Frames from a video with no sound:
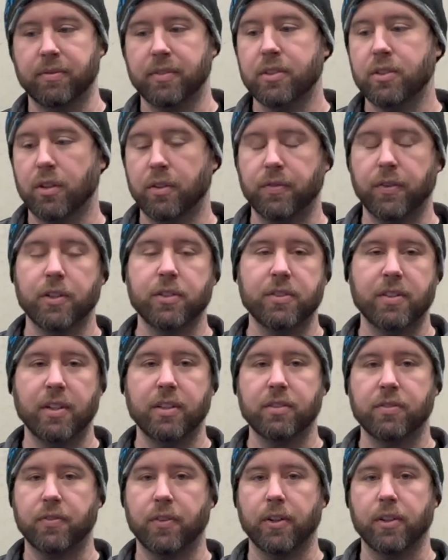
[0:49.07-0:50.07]
So first
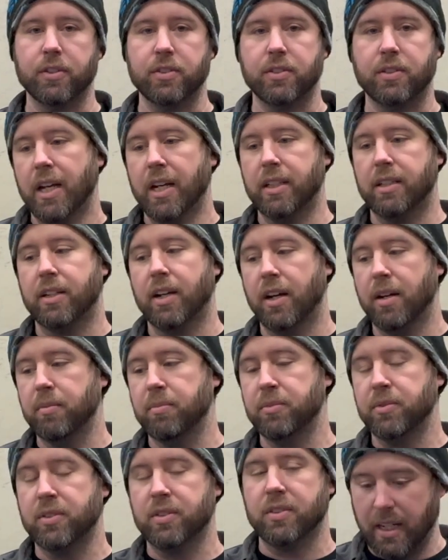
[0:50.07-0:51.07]
things first, it
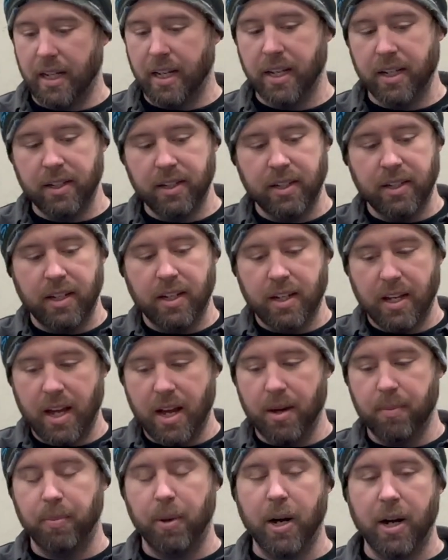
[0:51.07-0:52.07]
comes in
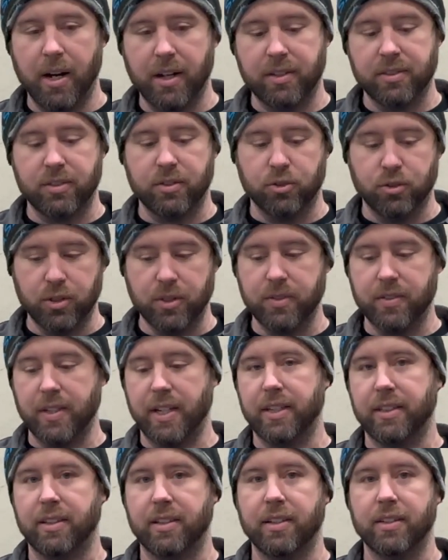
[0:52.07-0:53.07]
a box just
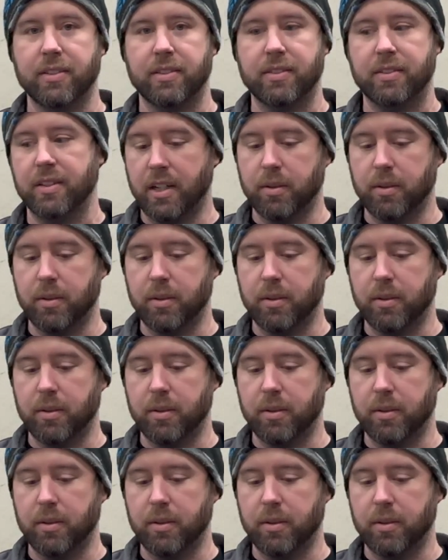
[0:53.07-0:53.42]
like this.